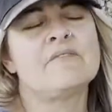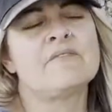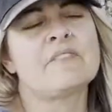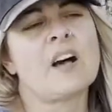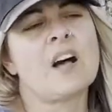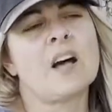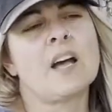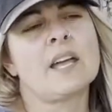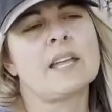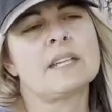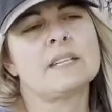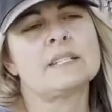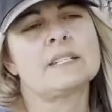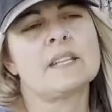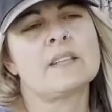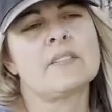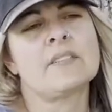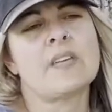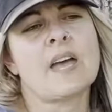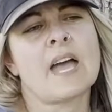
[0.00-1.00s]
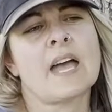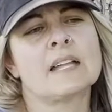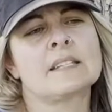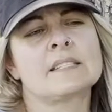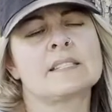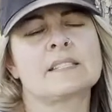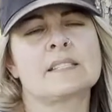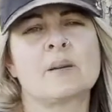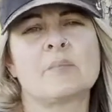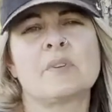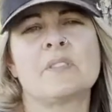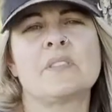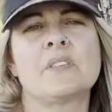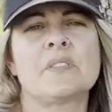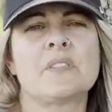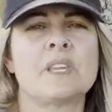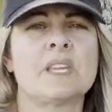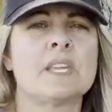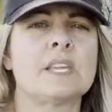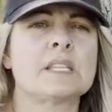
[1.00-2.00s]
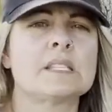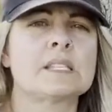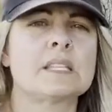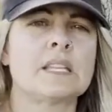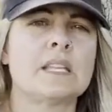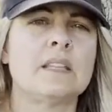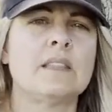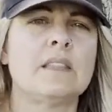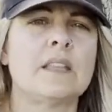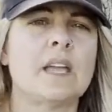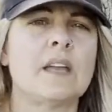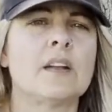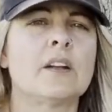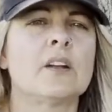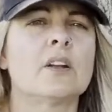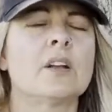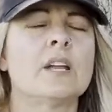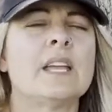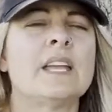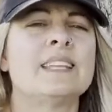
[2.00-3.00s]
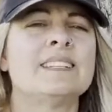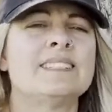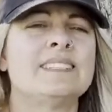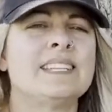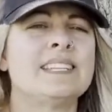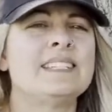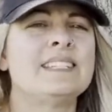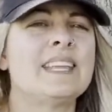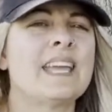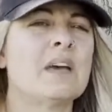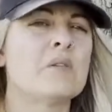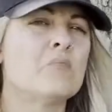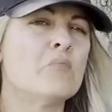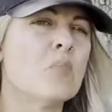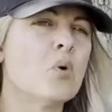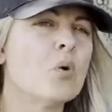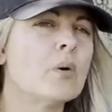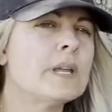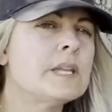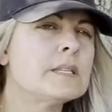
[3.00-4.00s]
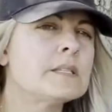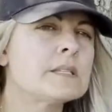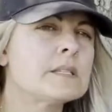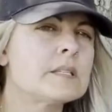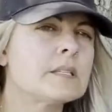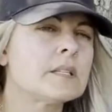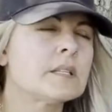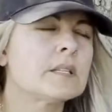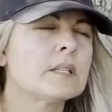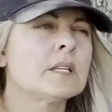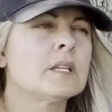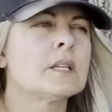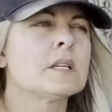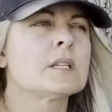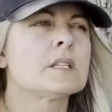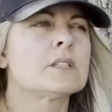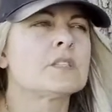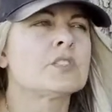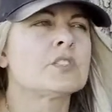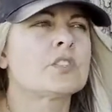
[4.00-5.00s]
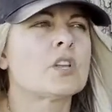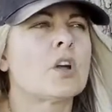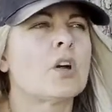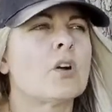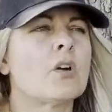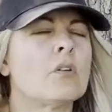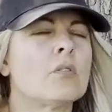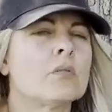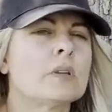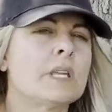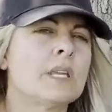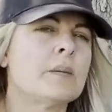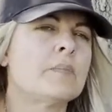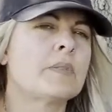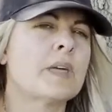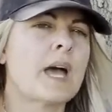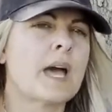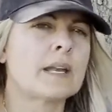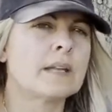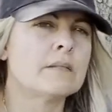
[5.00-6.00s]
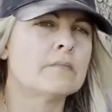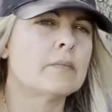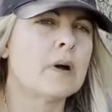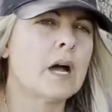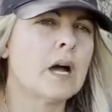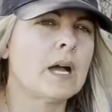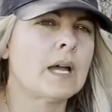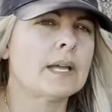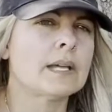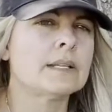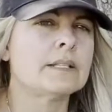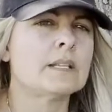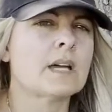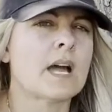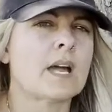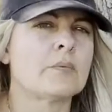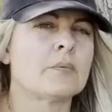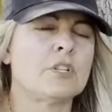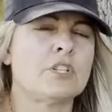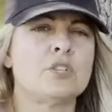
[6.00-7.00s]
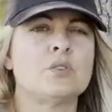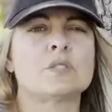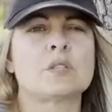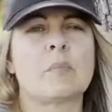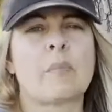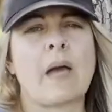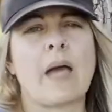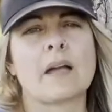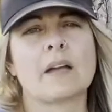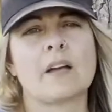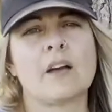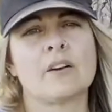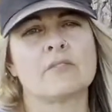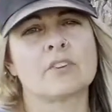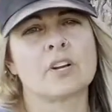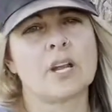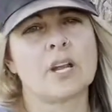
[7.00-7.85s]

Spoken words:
find that some of the things in there did get moist. So keep that in mind. I would use a pack cover